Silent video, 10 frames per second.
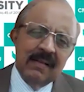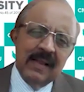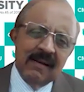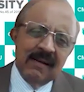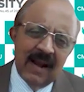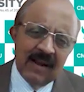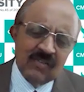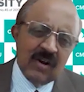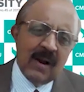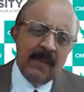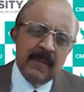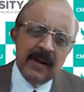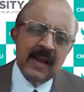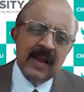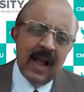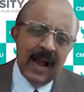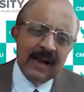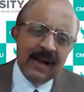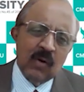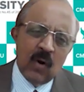the international community
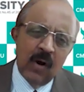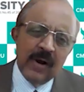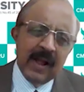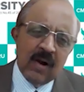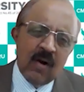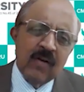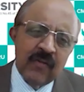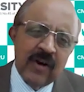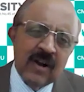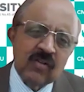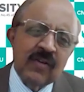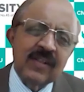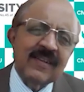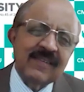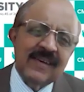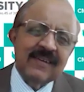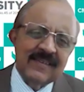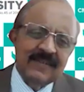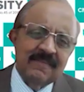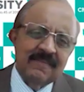had to call a conference of other
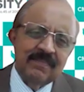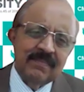states.